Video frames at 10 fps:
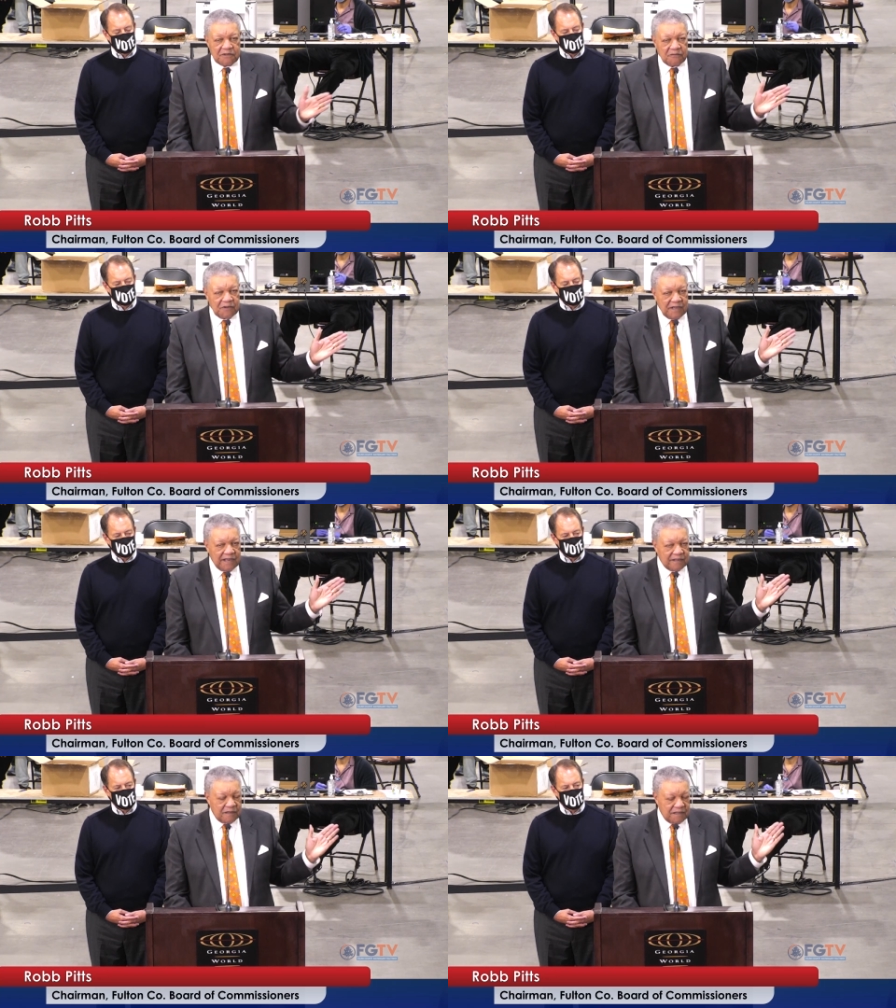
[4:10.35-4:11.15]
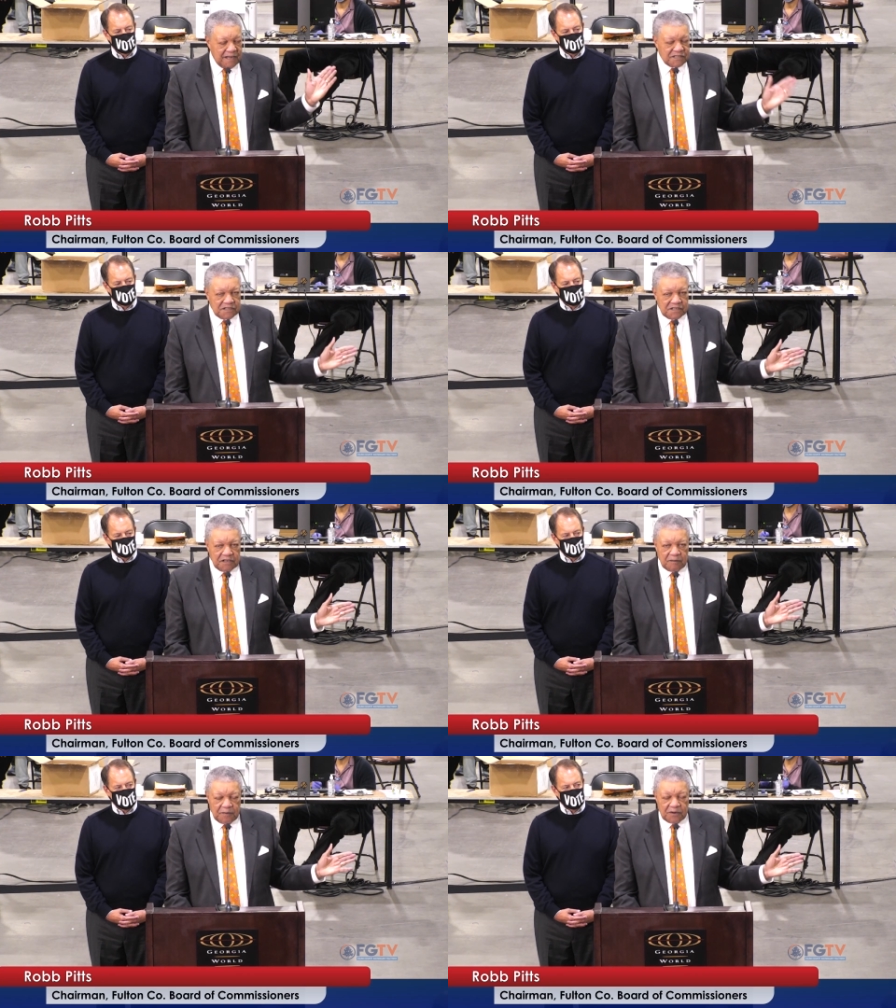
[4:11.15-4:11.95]
but we had the
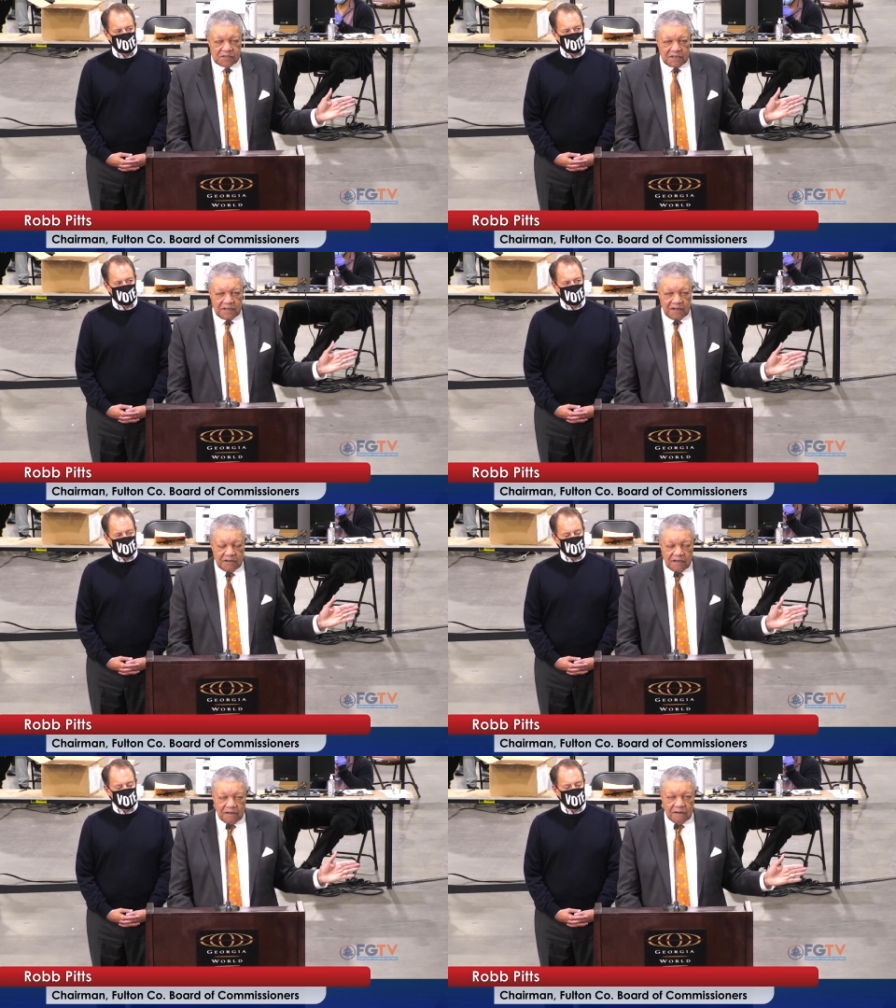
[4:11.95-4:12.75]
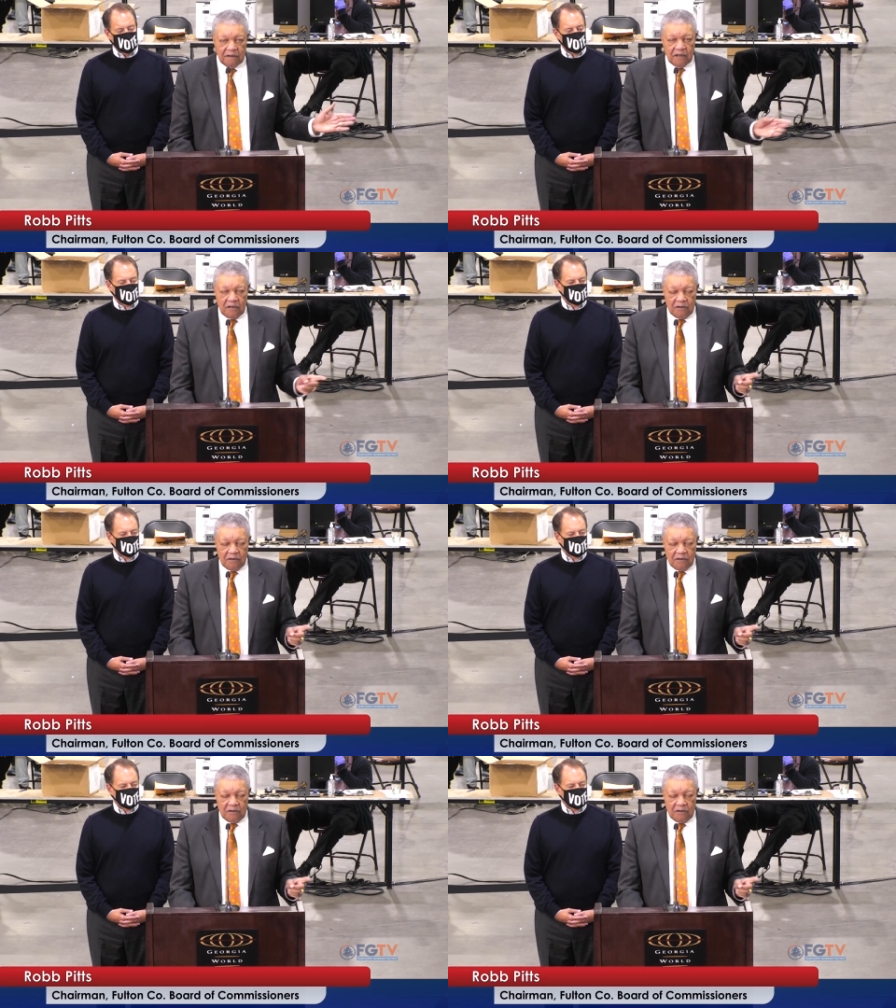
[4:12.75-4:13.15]
necessary personnel here.